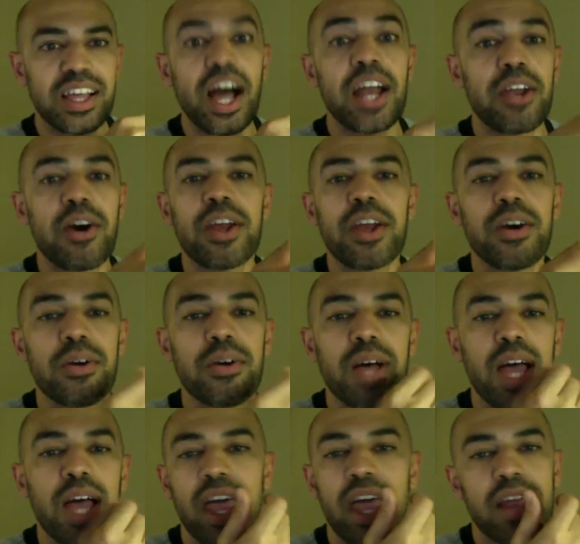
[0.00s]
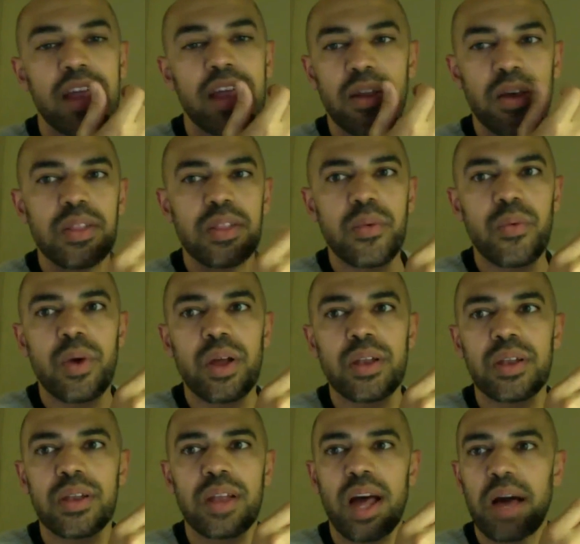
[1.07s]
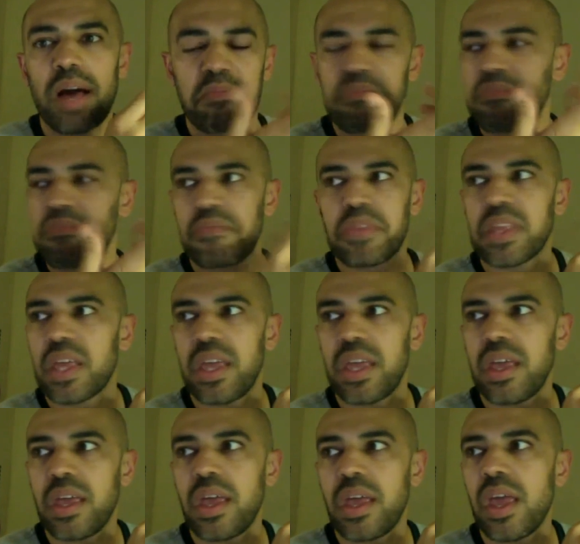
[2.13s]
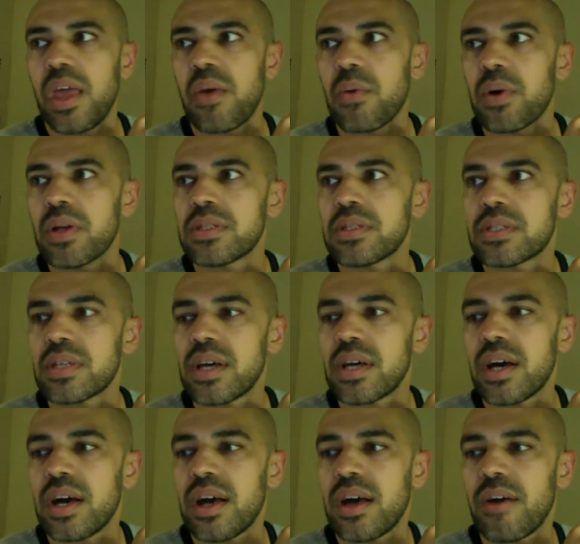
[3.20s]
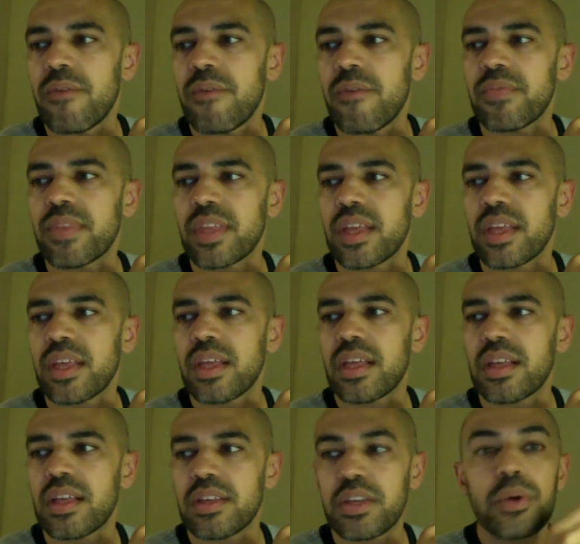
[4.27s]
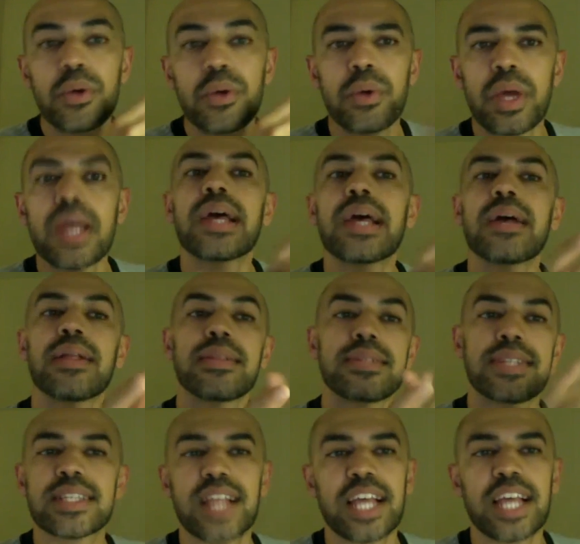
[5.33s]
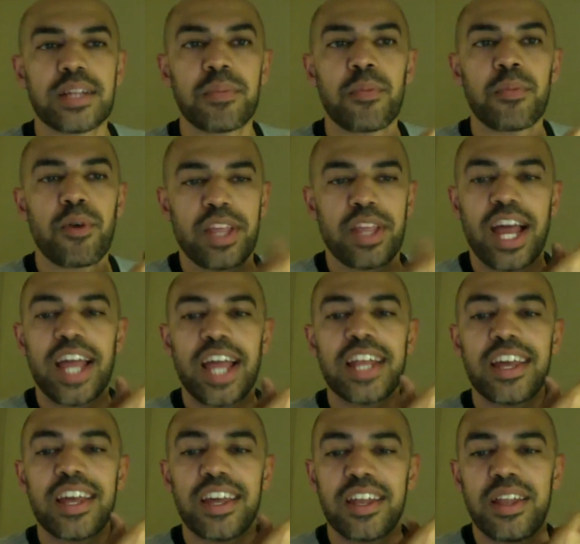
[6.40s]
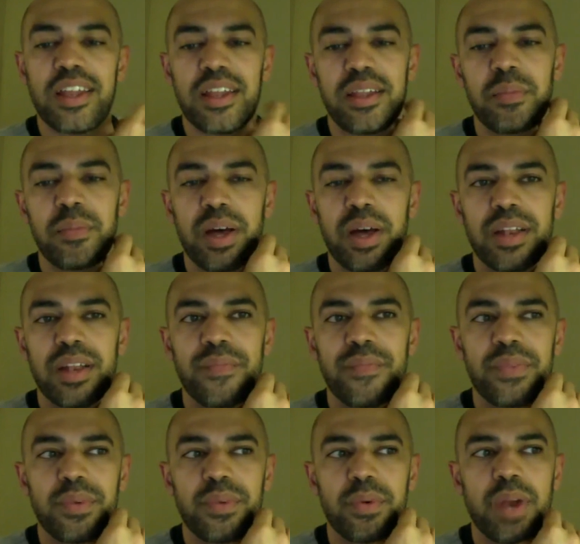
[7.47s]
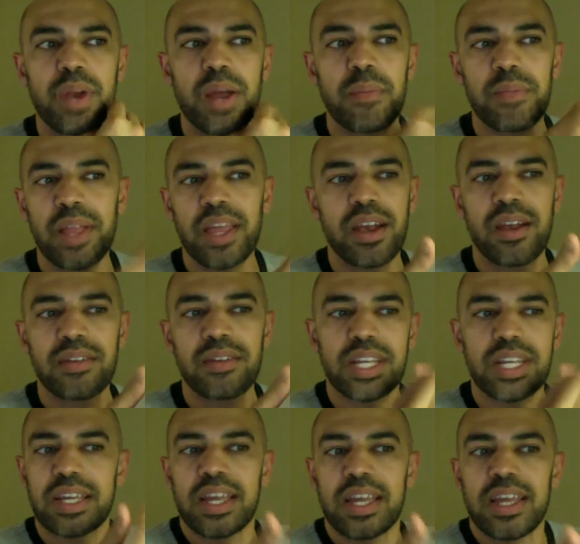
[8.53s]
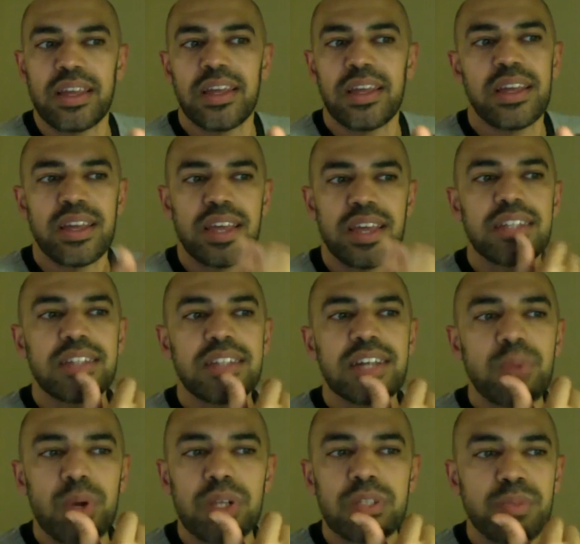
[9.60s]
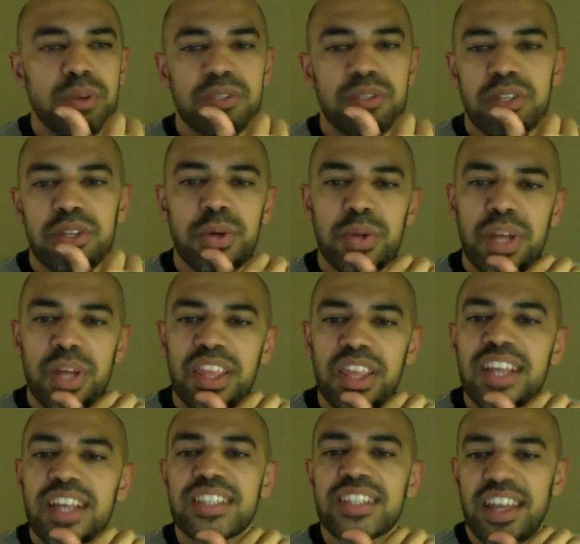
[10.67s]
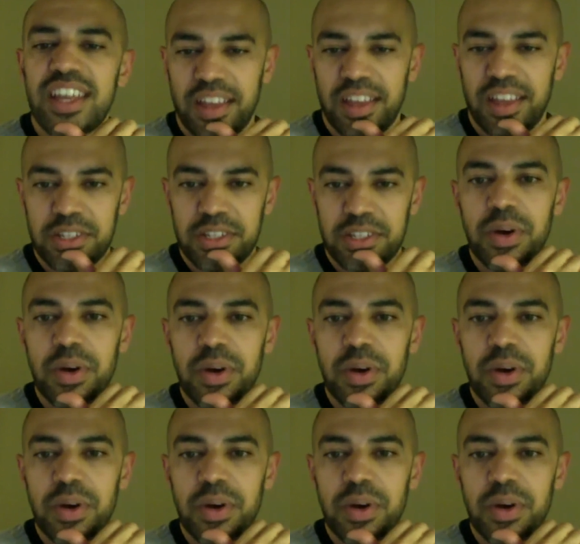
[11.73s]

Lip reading: I know. And the one, it was, you disliked it more than I did. But when I played it, I was like, it does what it's supposed to do. Nothing exciting to it.